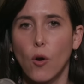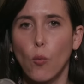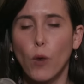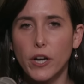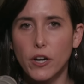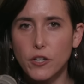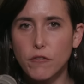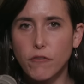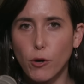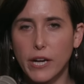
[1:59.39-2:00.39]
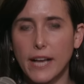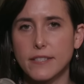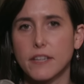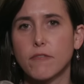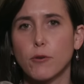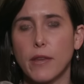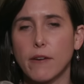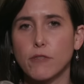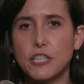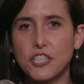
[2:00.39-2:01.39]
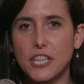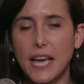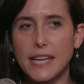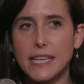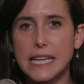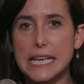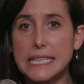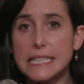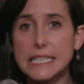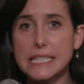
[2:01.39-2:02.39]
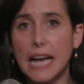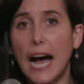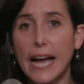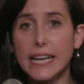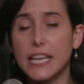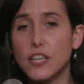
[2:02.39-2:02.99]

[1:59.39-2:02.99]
What are you forecasting for that region, and is it tied